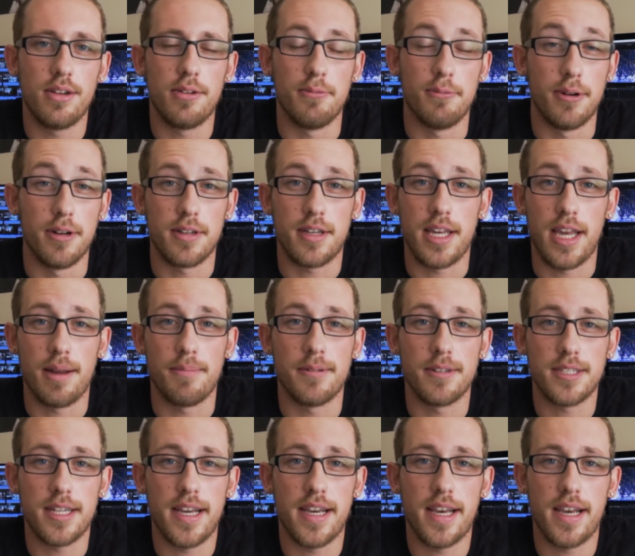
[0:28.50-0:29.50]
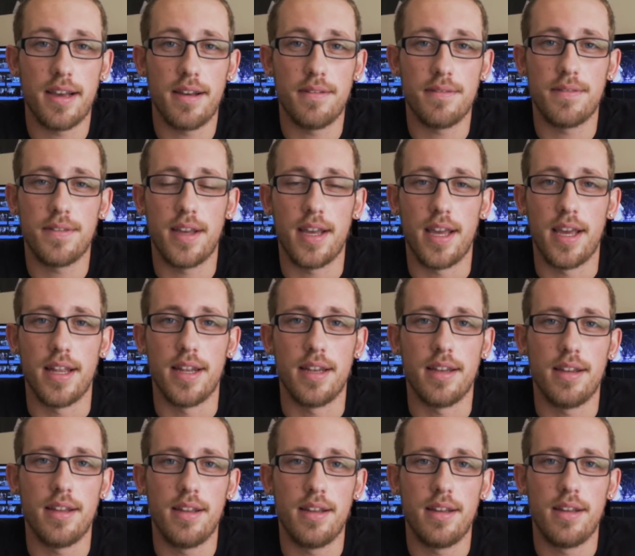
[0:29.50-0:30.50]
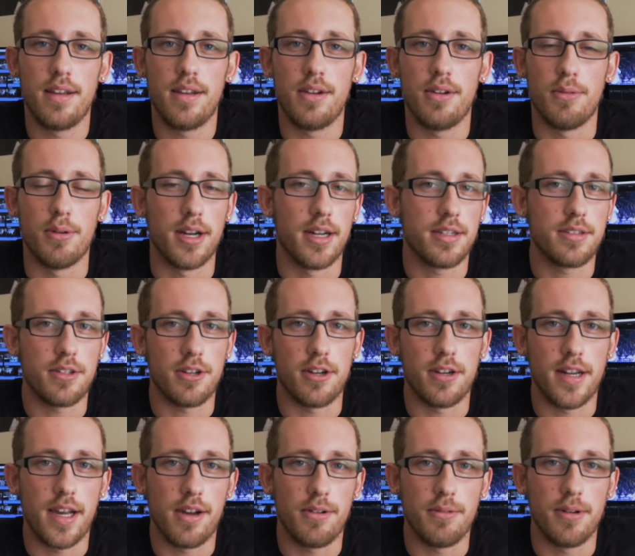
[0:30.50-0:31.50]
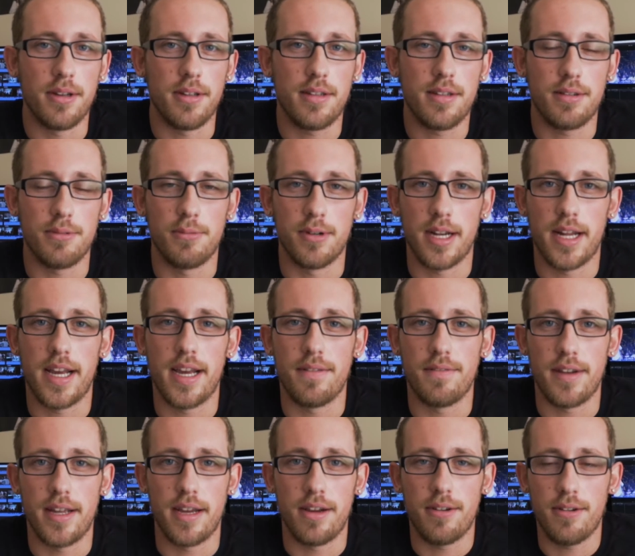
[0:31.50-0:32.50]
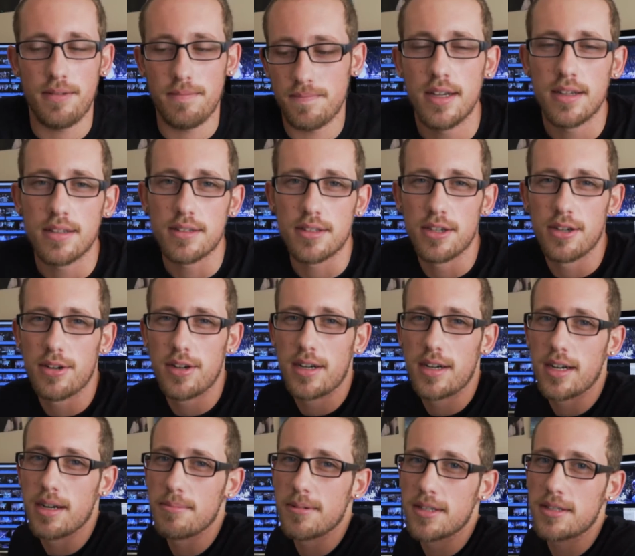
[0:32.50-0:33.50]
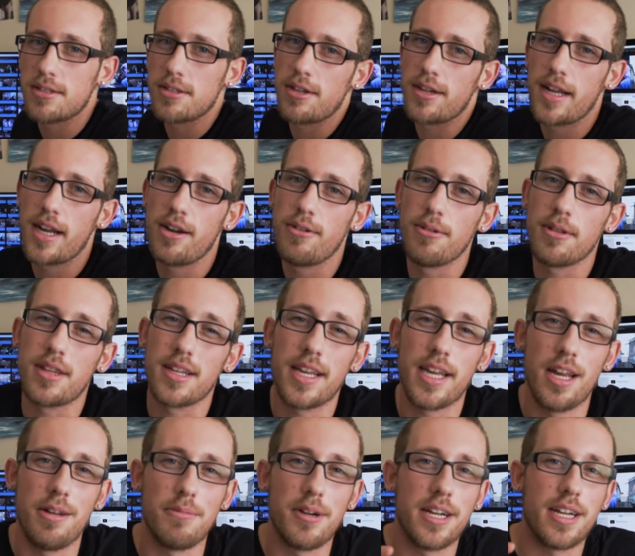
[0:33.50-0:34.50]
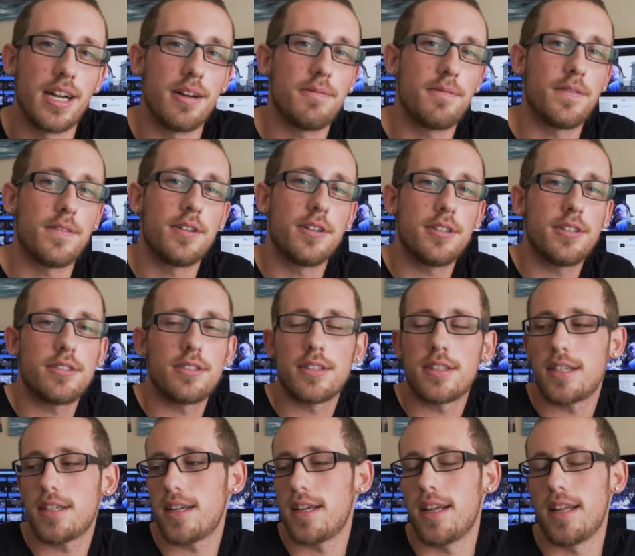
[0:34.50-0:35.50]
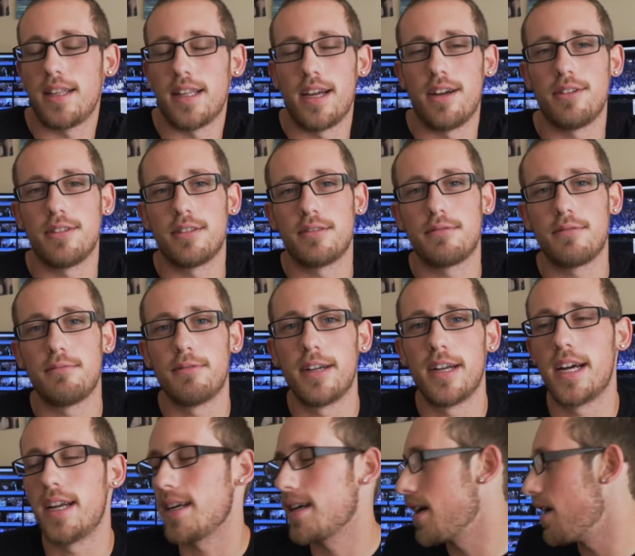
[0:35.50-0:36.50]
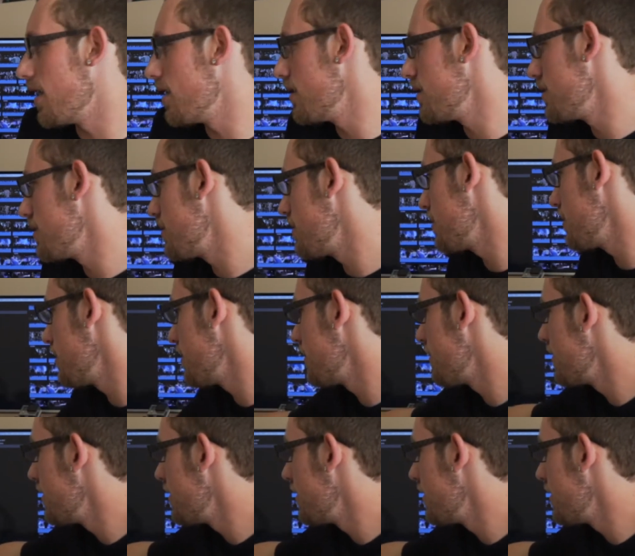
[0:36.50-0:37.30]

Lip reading: what cameras I have and what I started out with to what I have now. So I'm gonna start out with the camera I got first, and that was right out of college.